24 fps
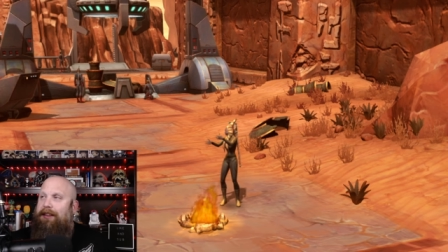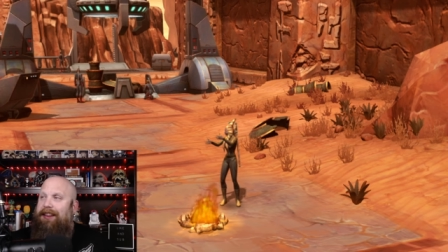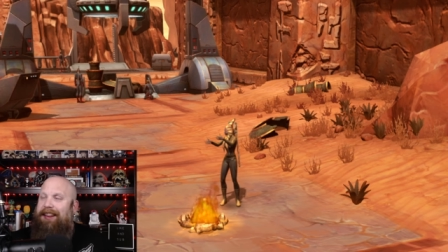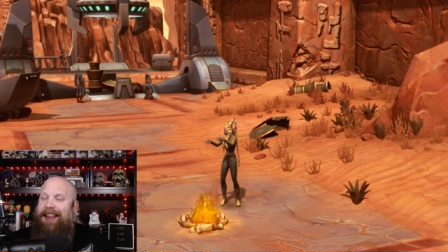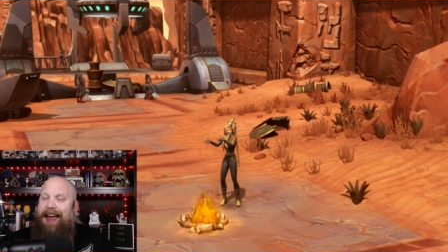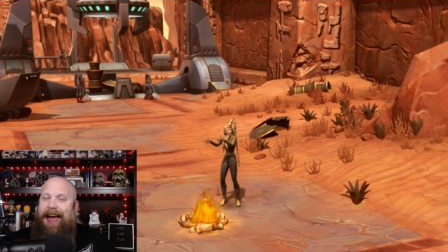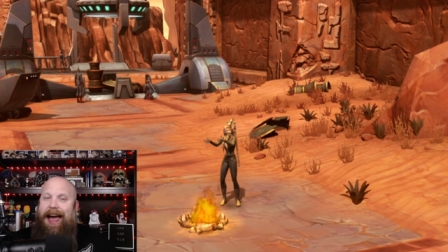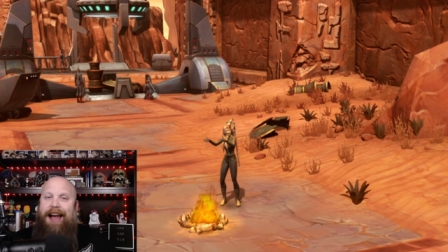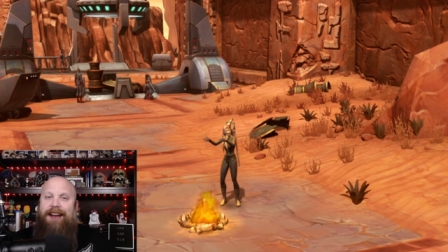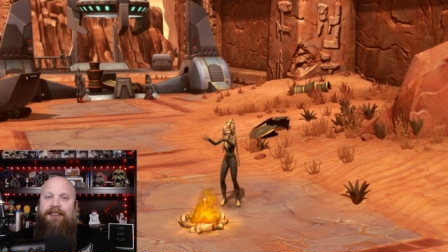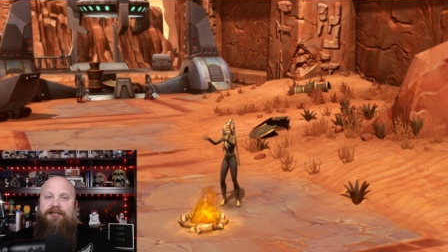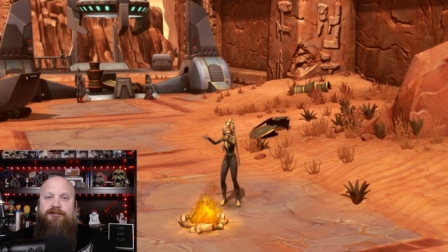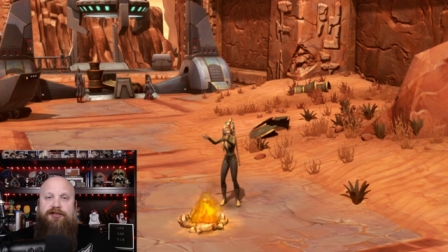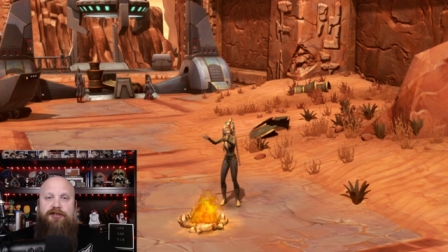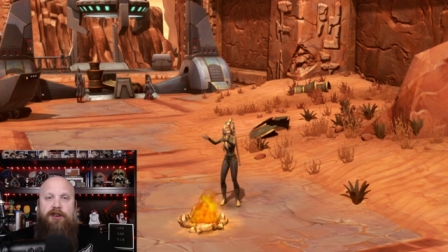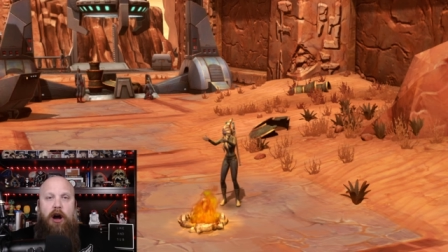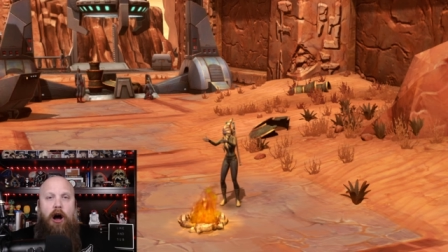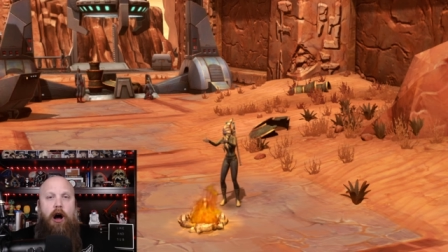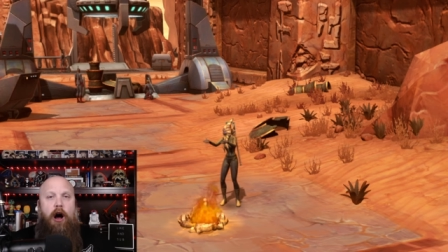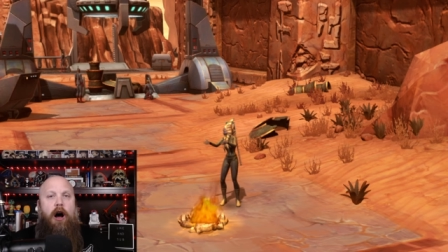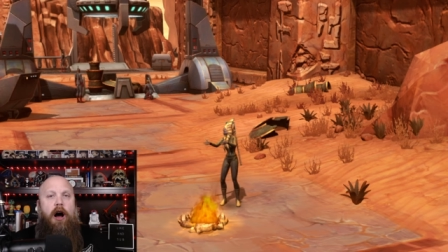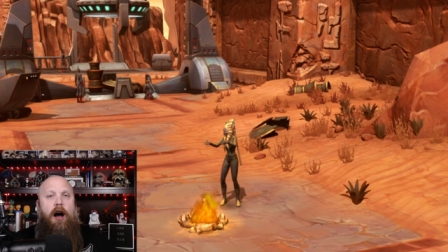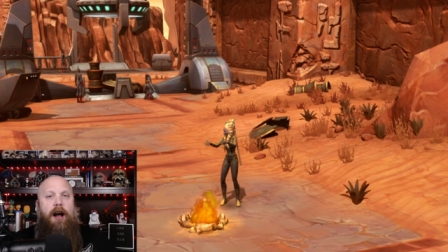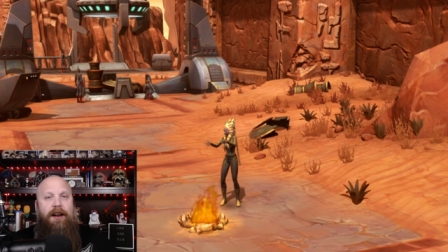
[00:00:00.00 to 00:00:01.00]
latch
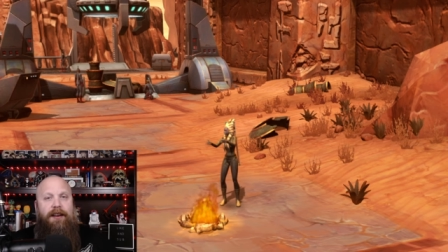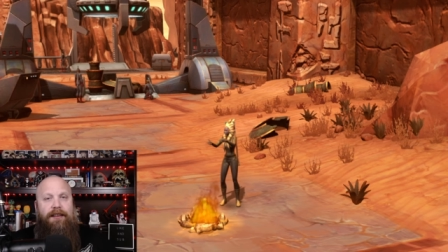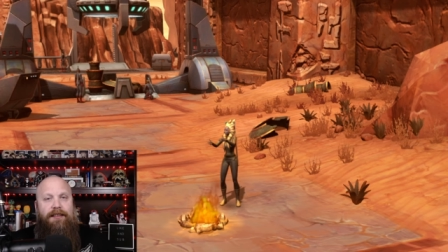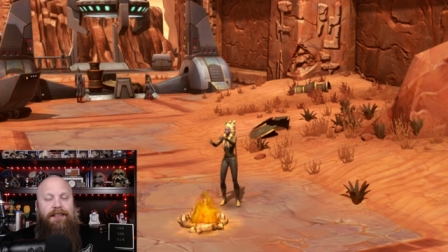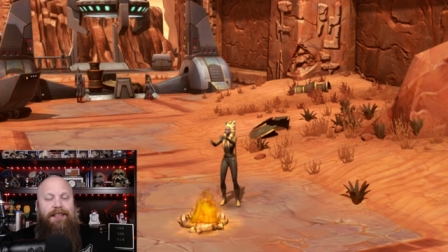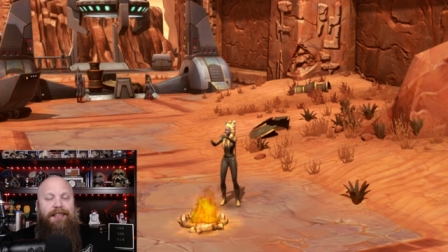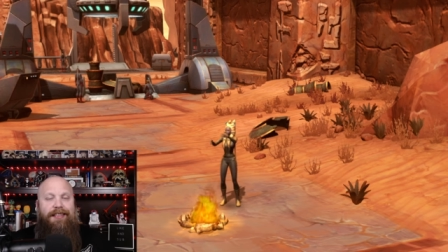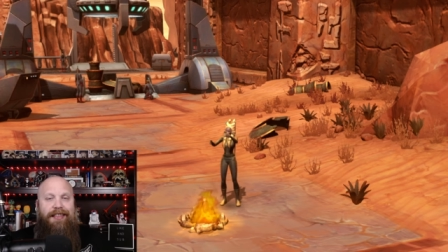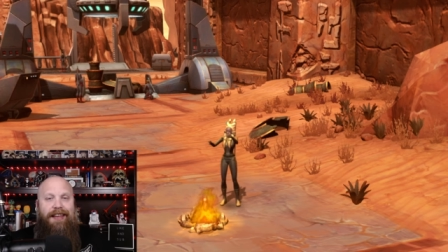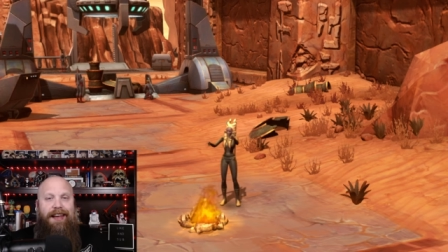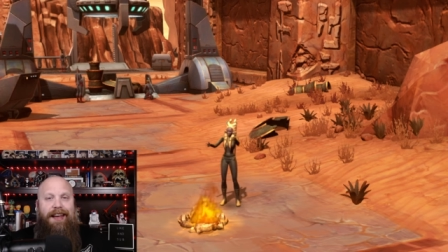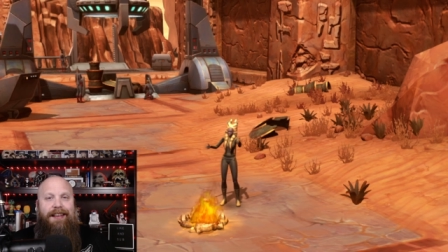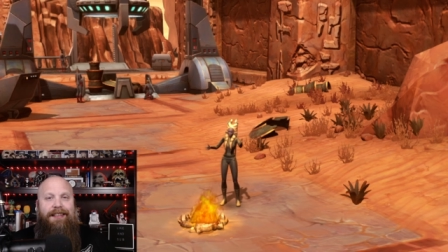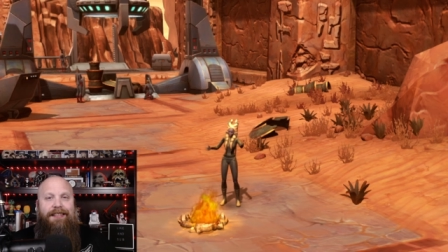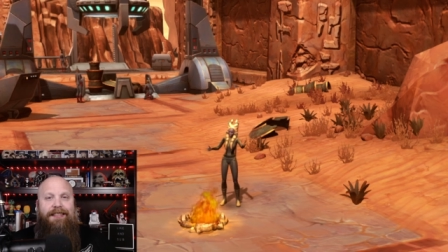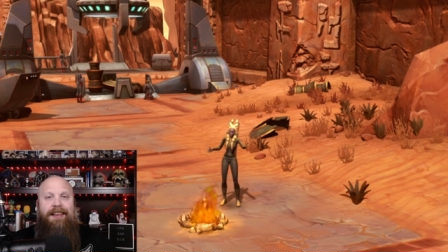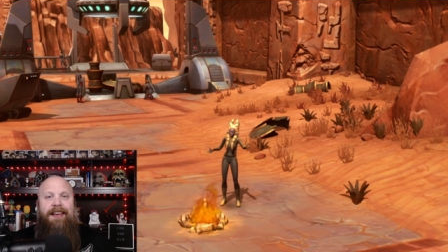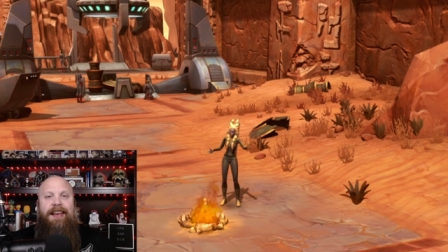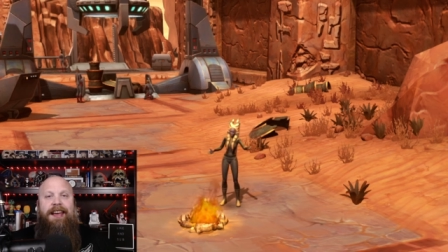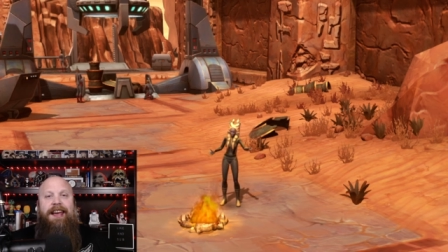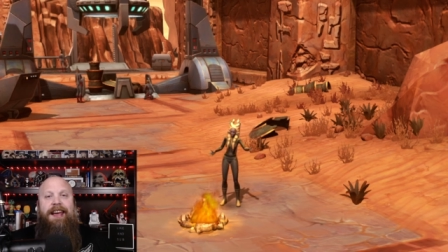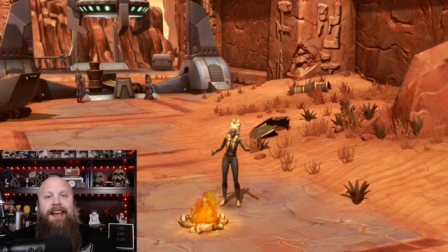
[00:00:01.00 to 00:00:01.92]
on to this